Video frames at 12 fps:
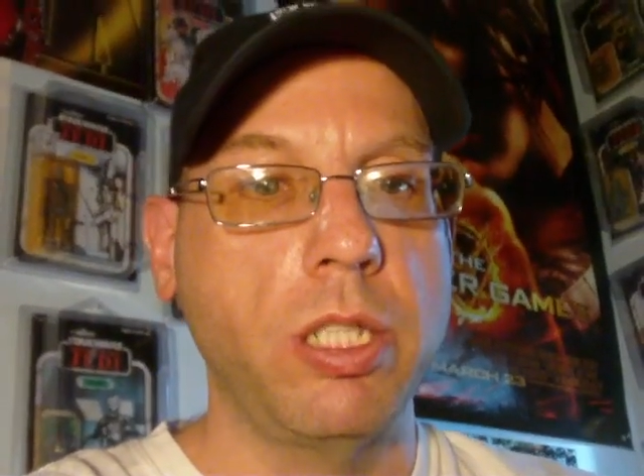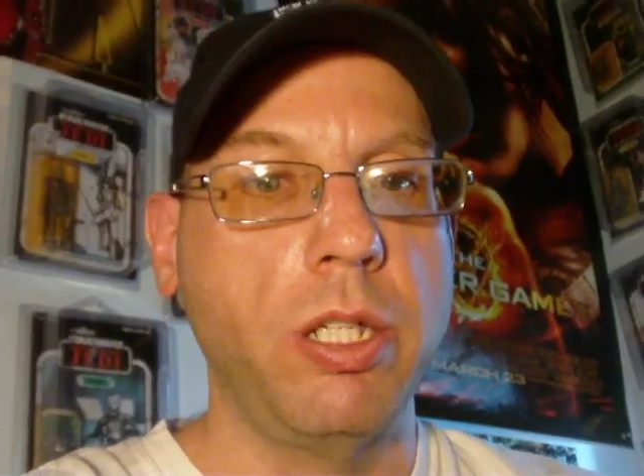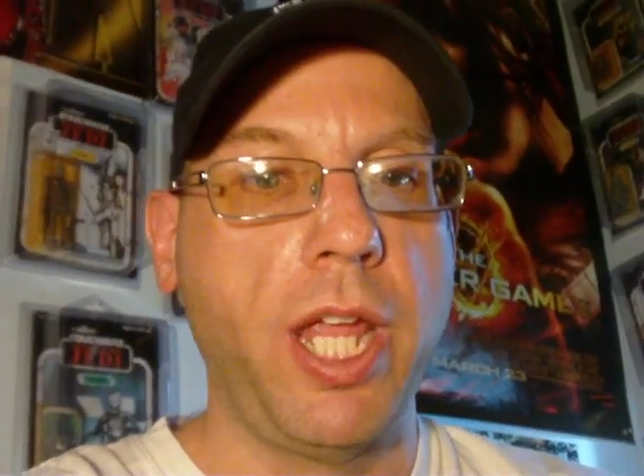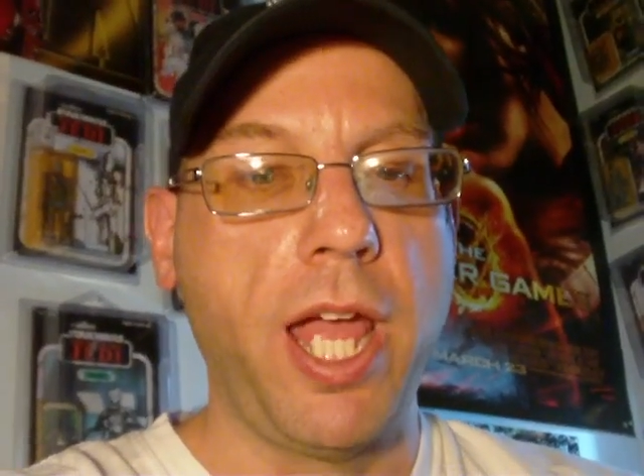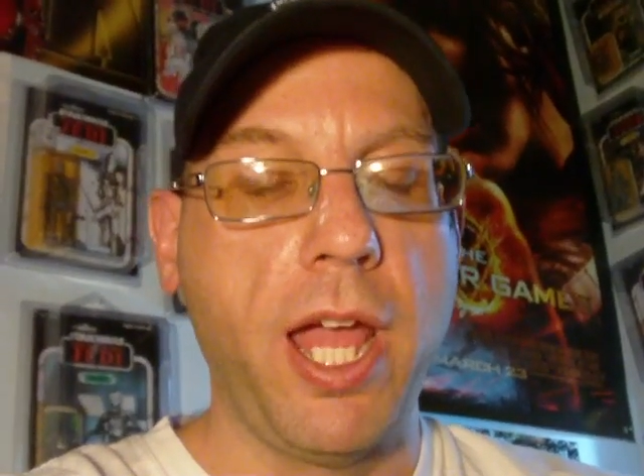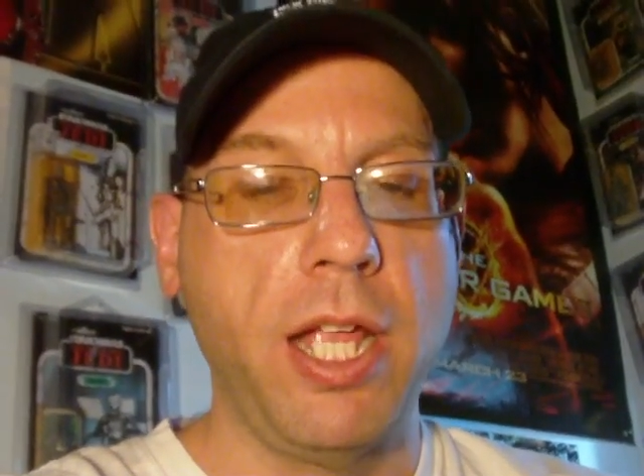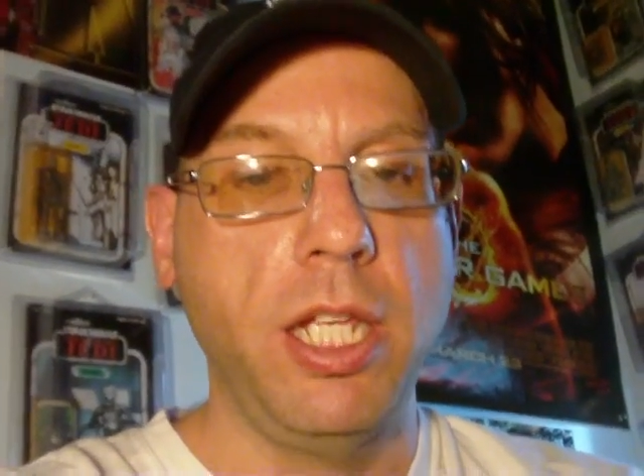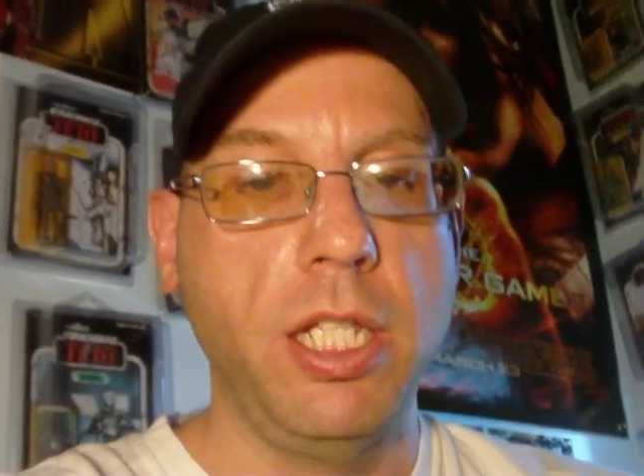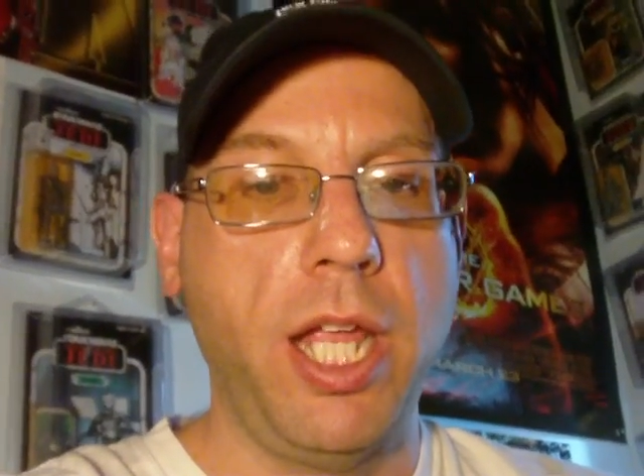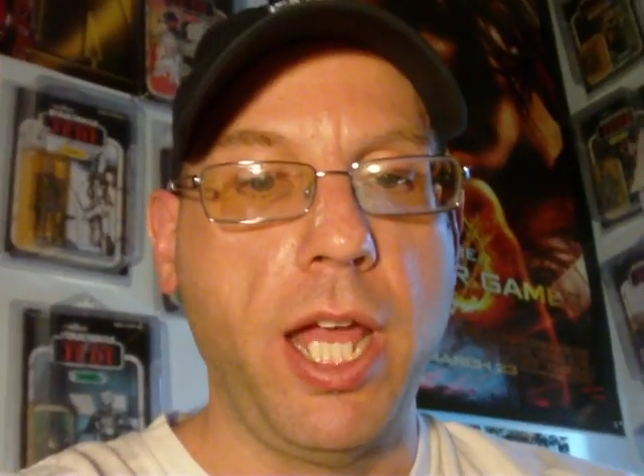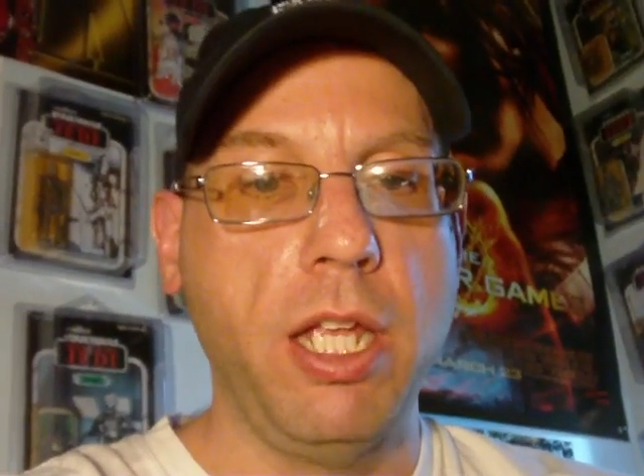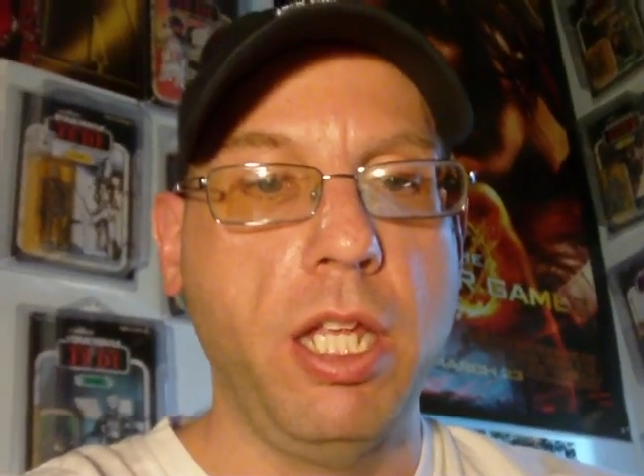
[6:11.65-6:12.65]

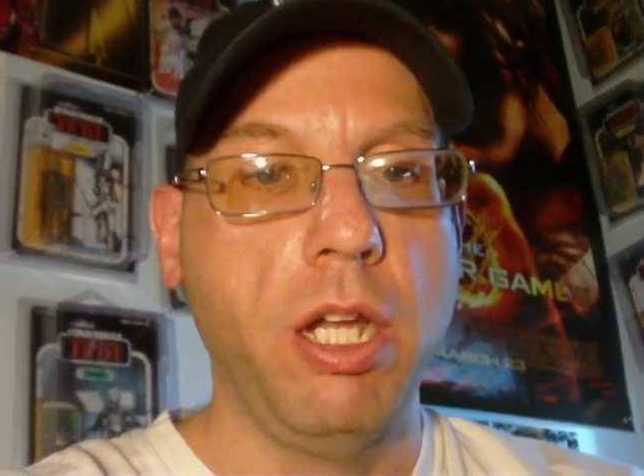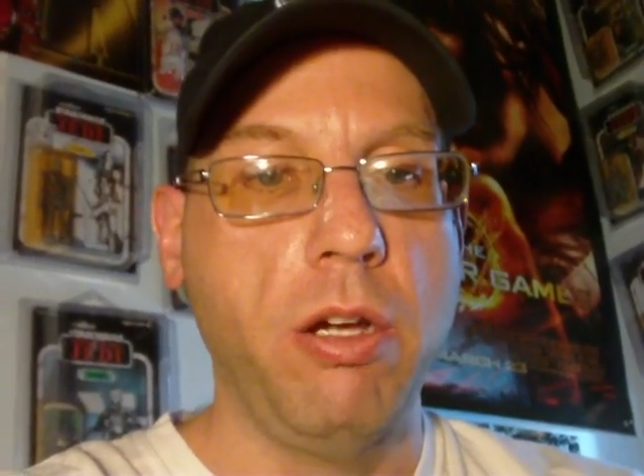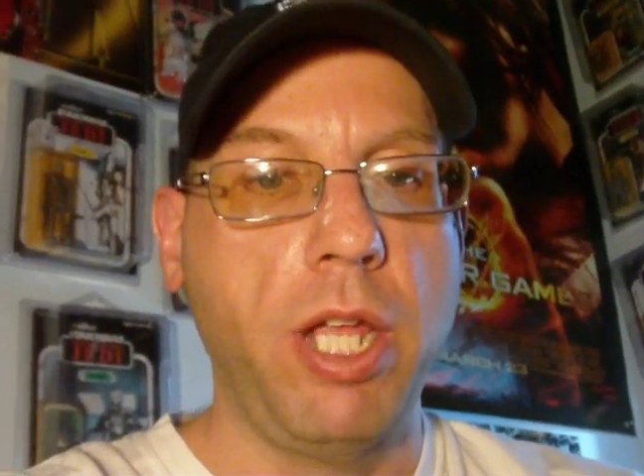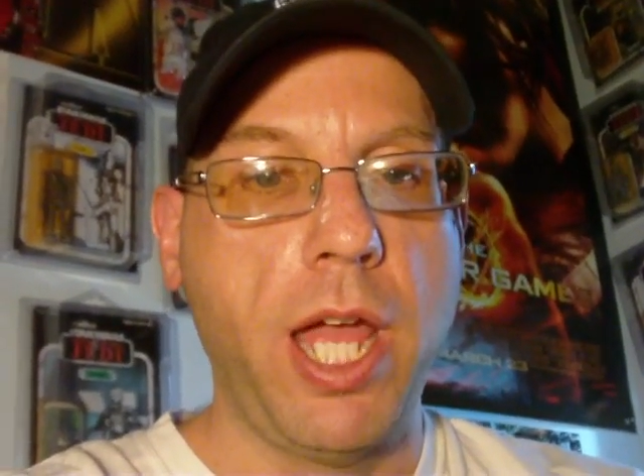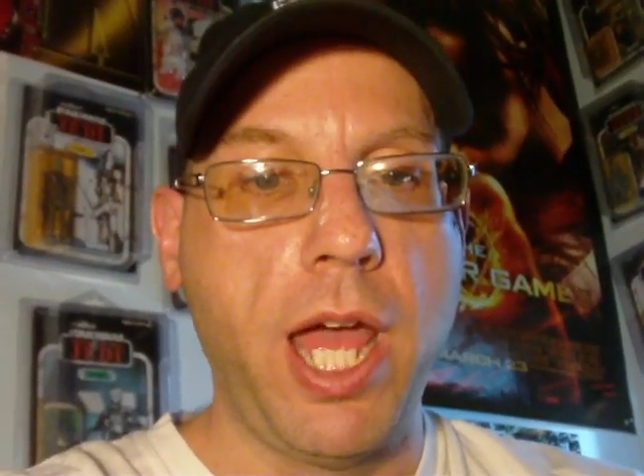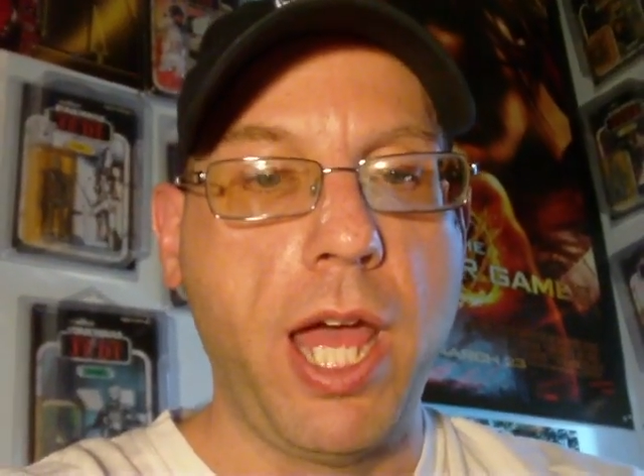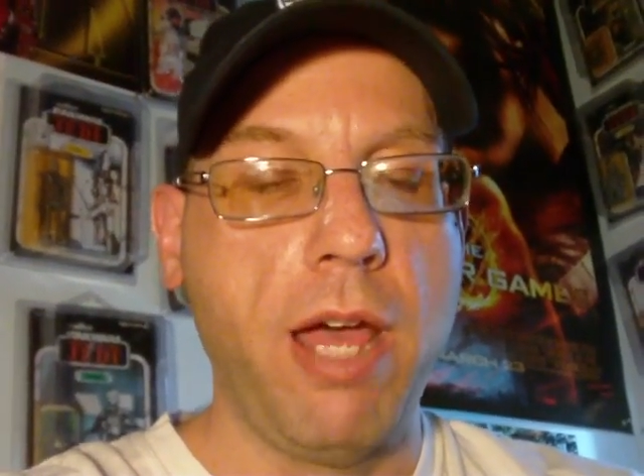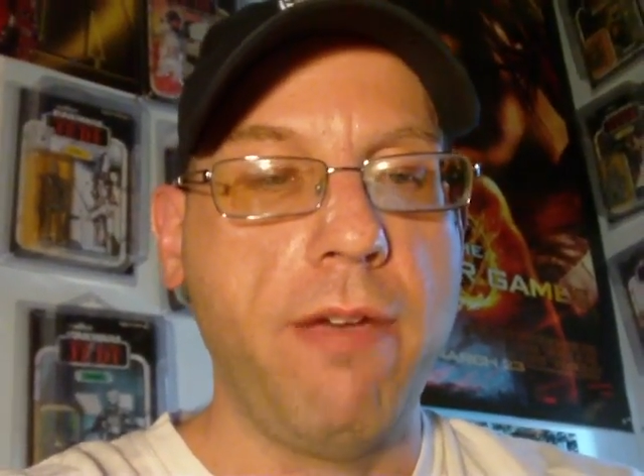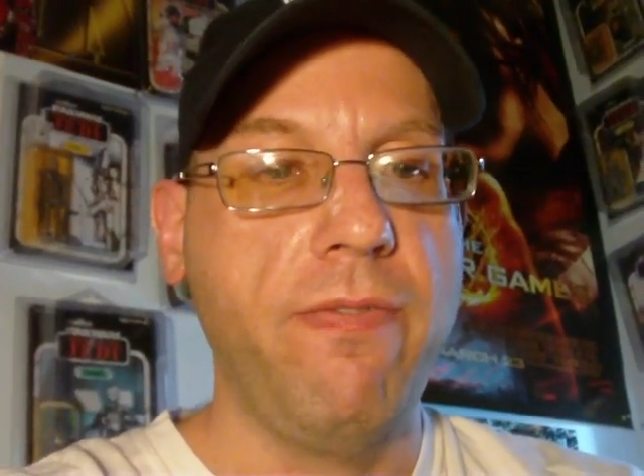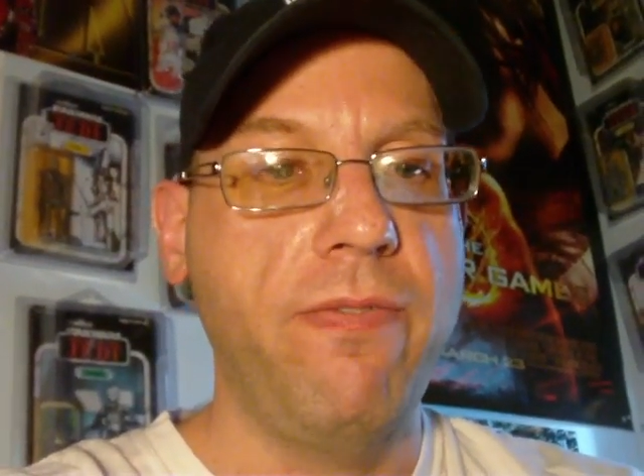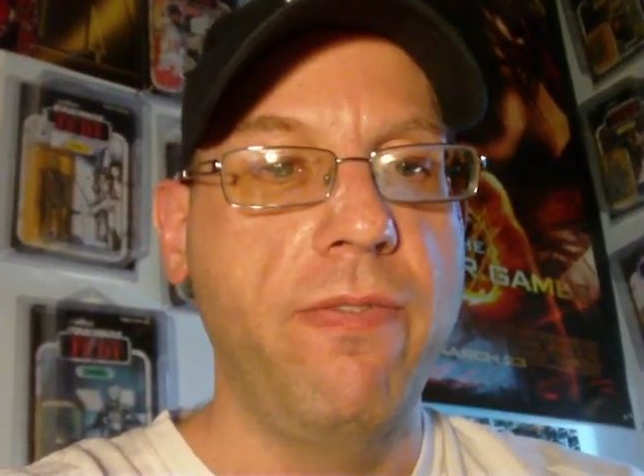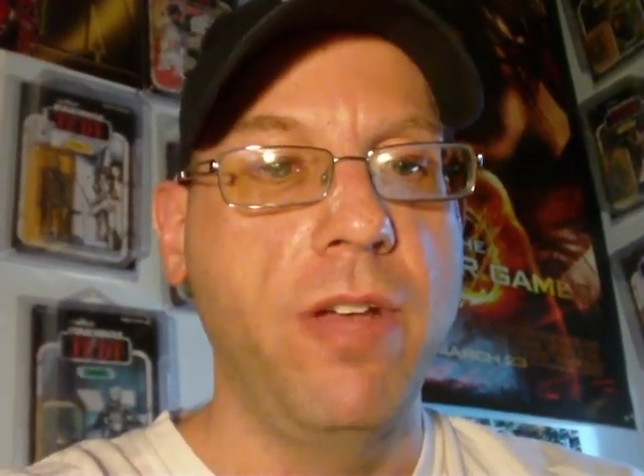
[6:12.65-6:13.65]
you
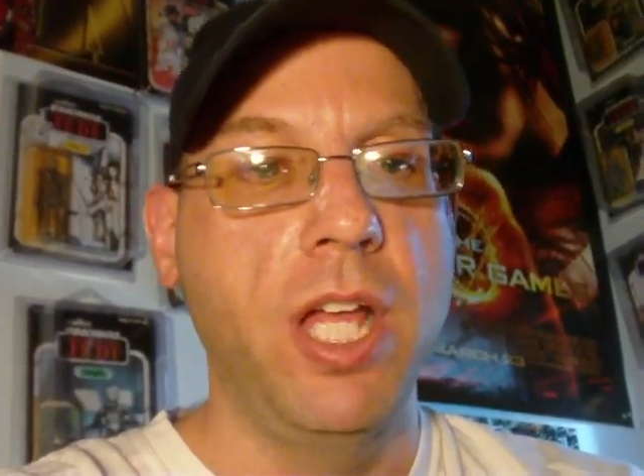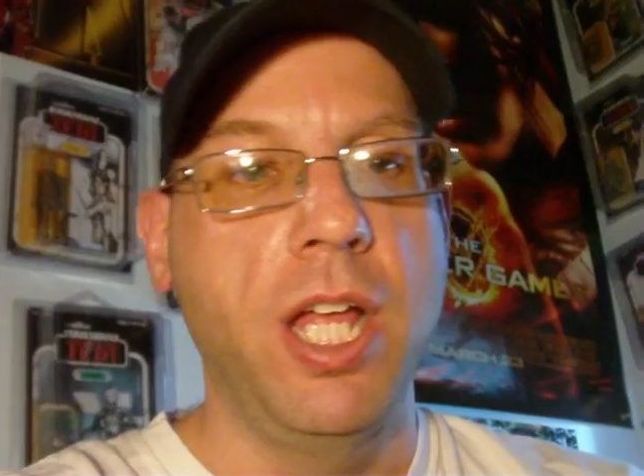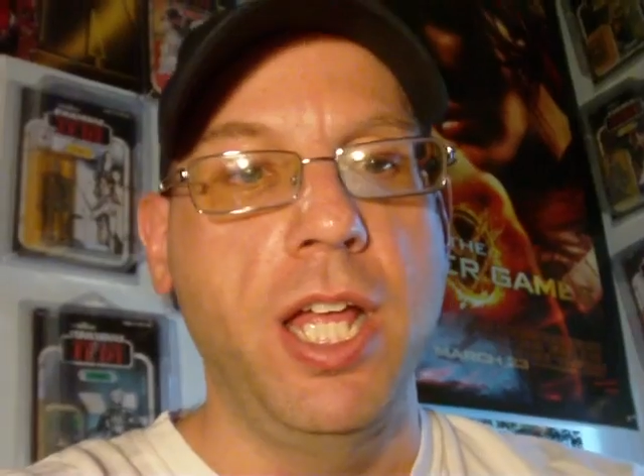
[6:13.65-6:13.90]
have